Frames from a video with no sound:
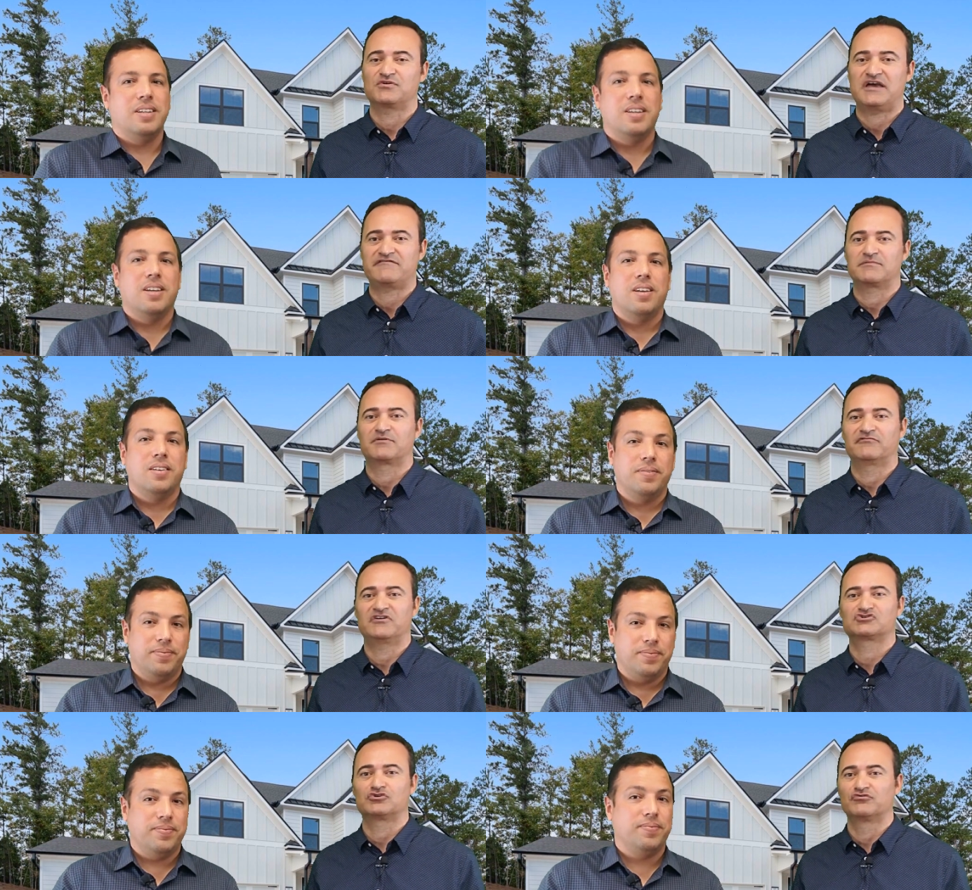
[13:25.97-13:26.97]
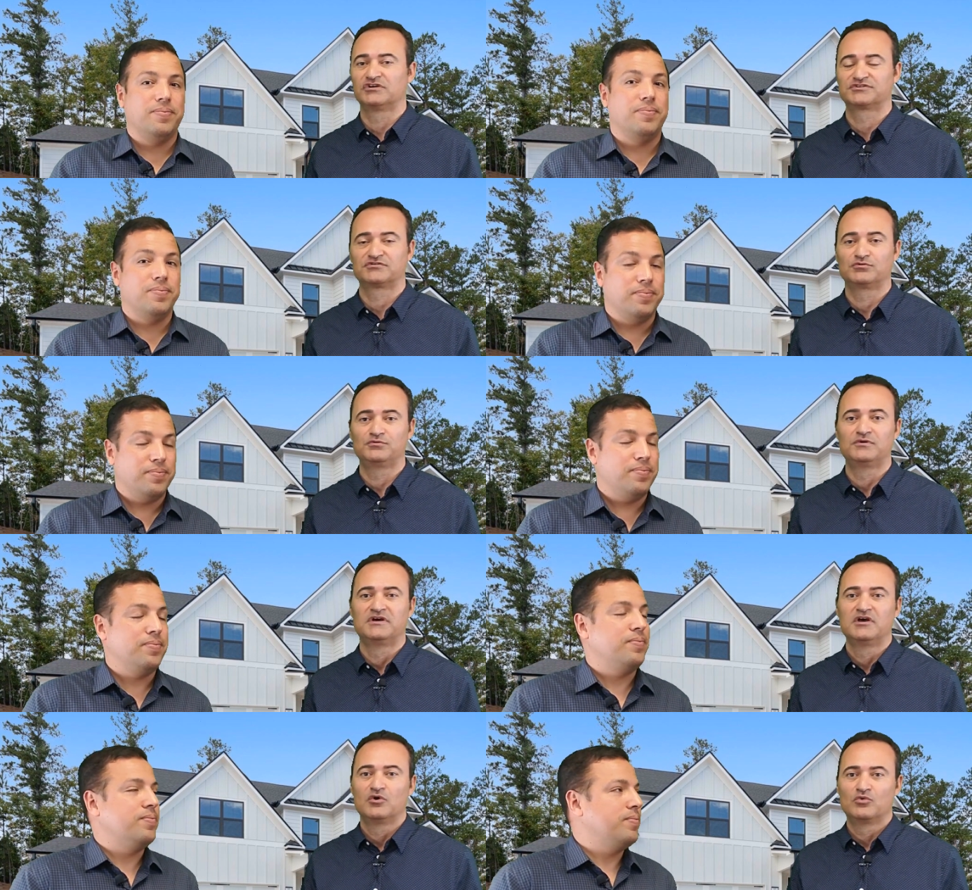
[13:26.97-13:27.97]
Speaker 1: So having a professional realtor who
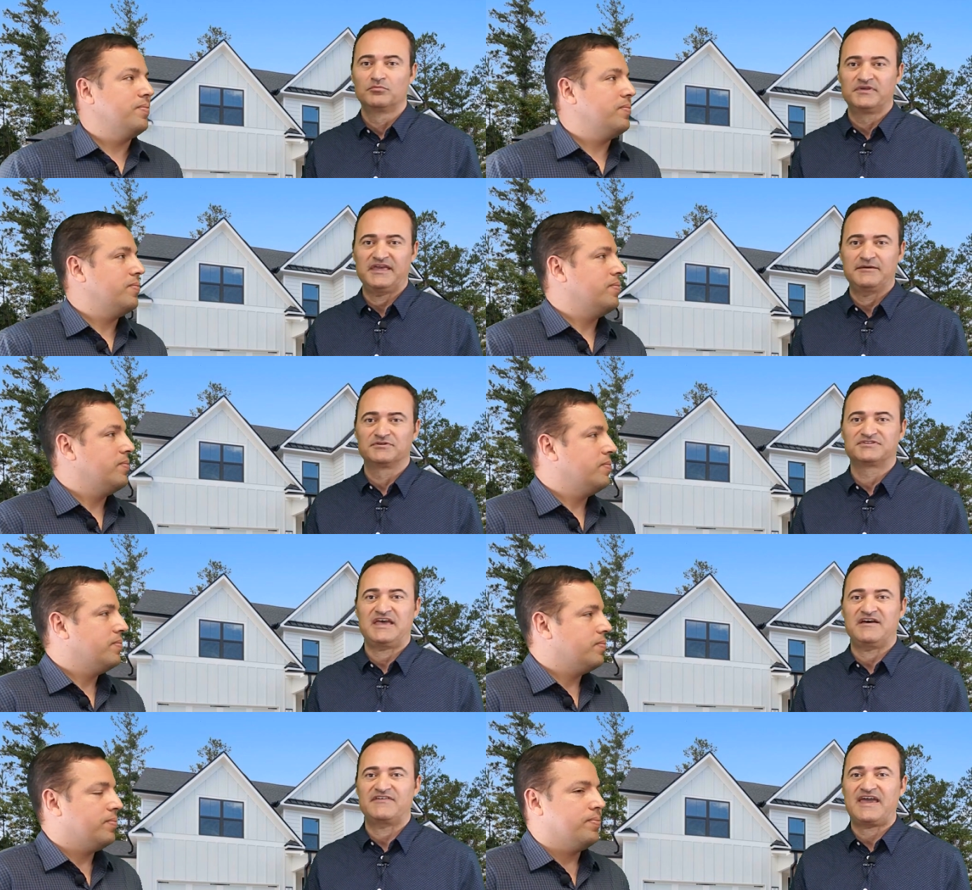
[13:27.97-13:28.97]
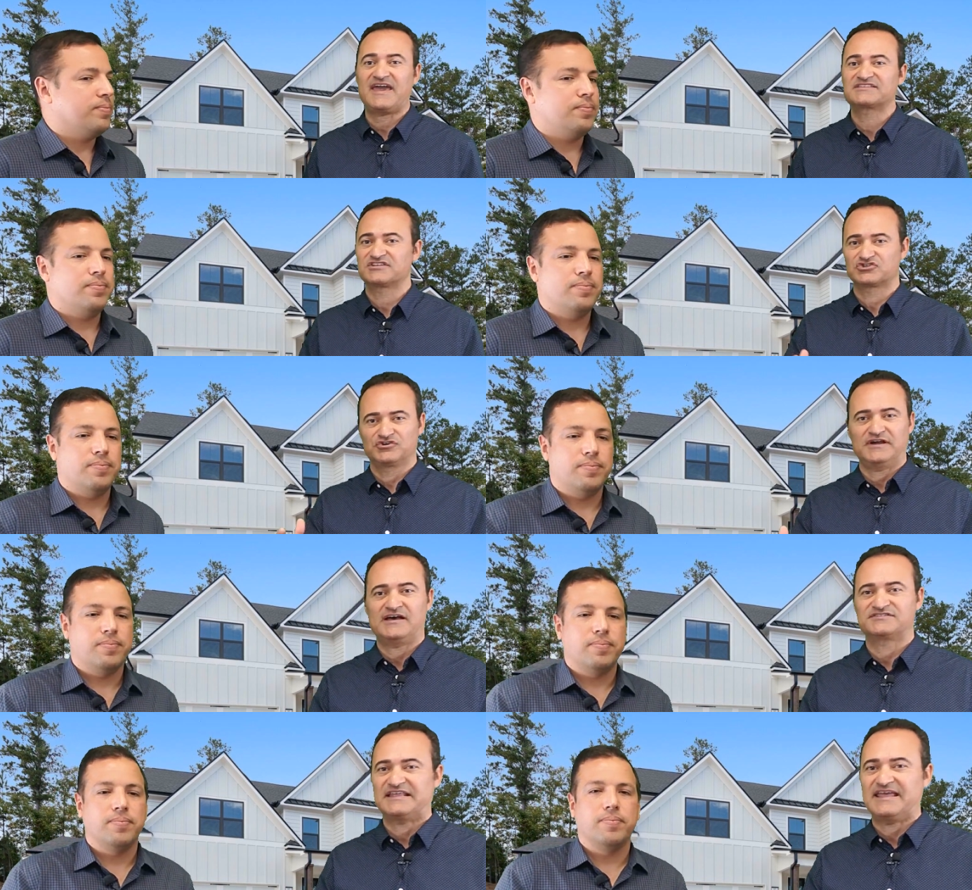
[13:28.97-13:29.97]
will be able to have access to your
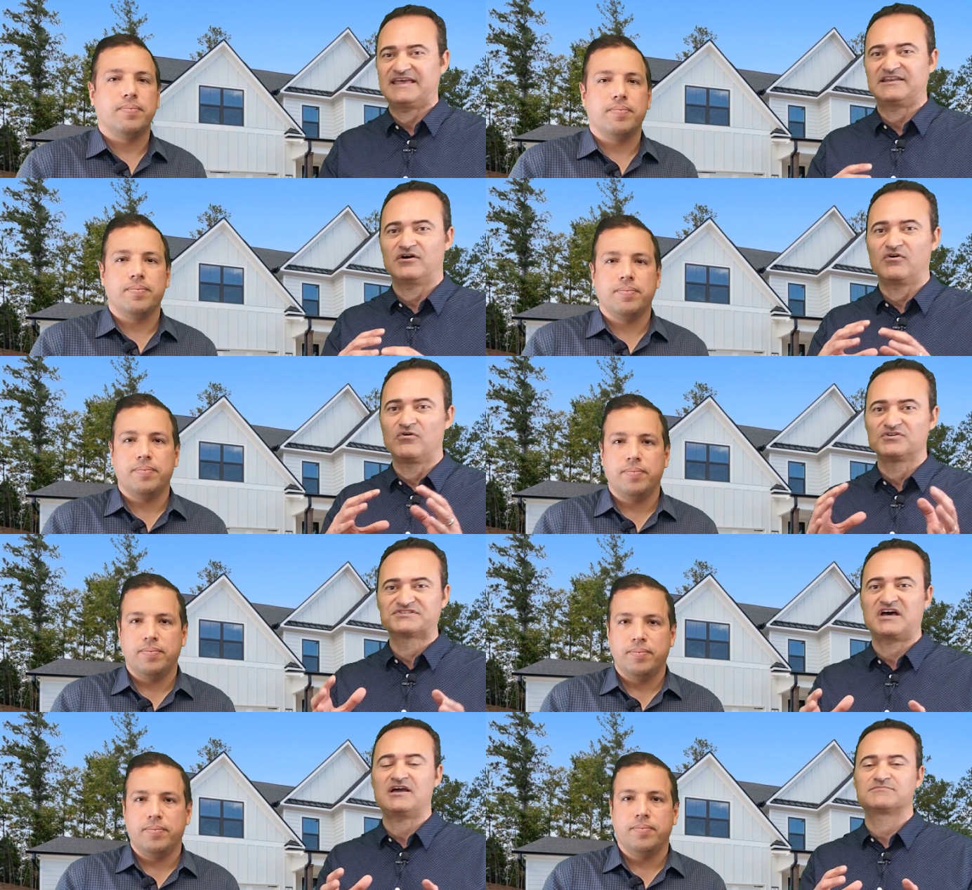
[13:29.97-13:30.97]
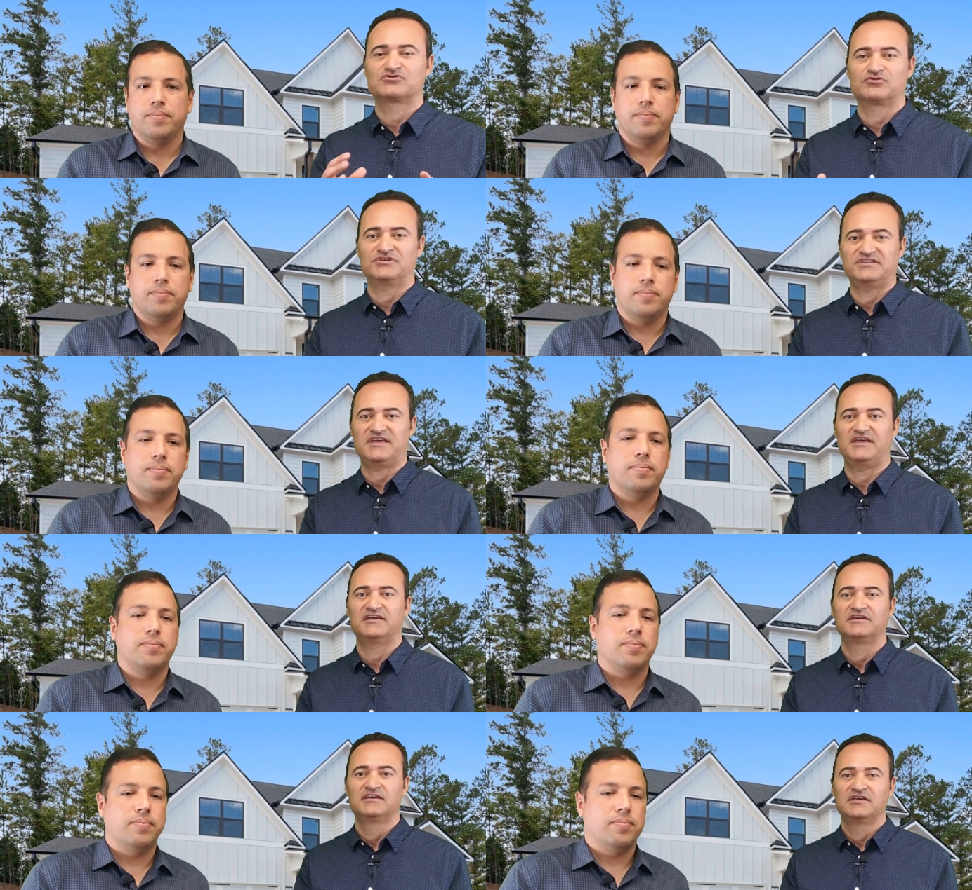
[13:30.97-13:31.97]
house at, at all times during the
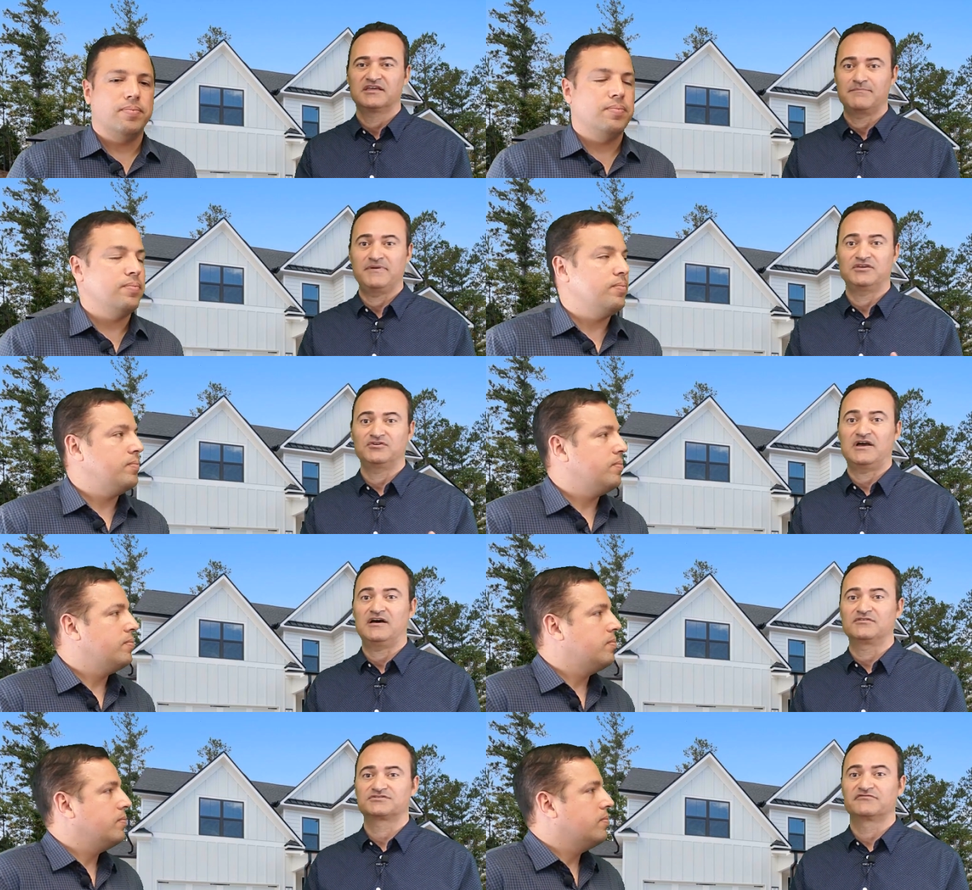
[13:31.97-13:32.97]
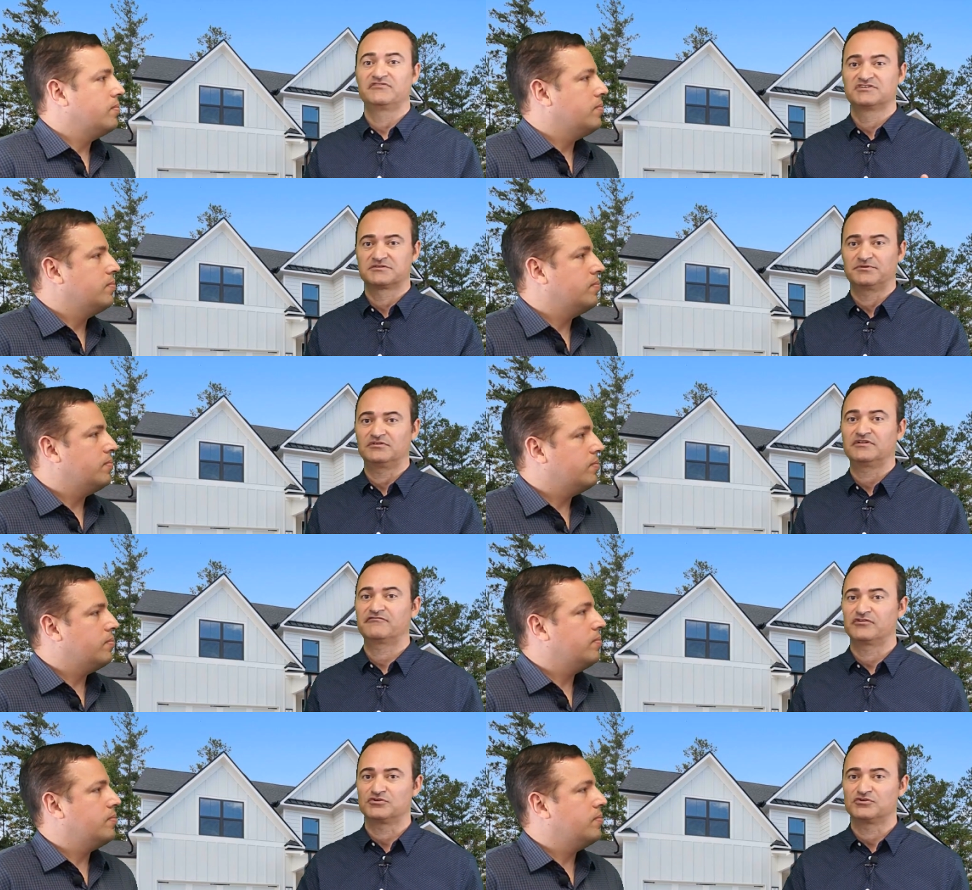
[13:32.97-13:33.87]
day can make your house visible for